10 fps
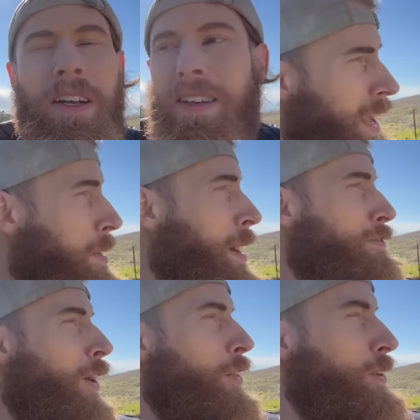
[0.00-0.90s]
it. And my
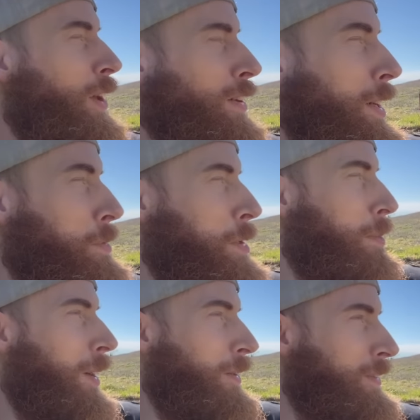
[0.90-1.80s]
father-in-law comes
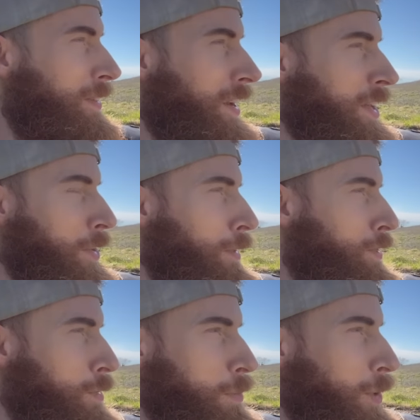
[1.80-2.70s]
tomorrow, and he loves
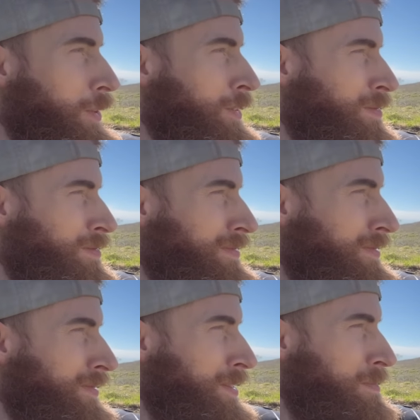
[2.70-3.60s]
his mule. He
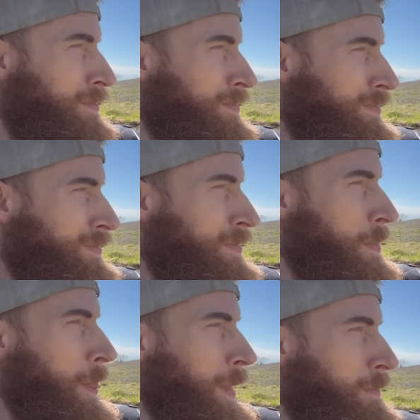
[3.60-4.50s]
does. He just
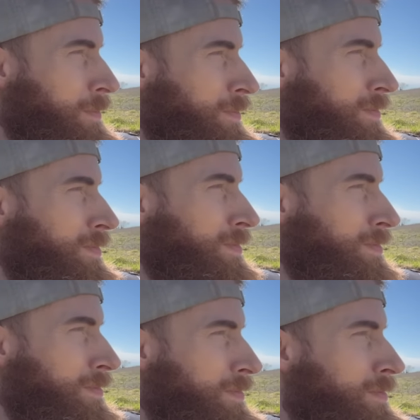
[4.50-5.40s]
recently fell in love with it because
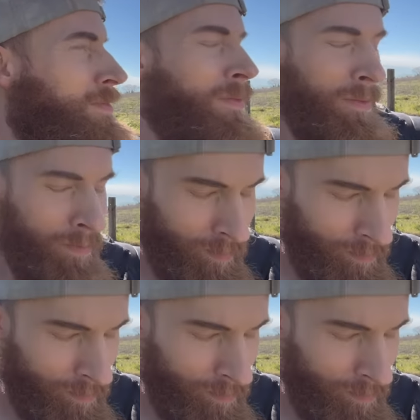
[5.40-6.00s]
I showed him how to use it.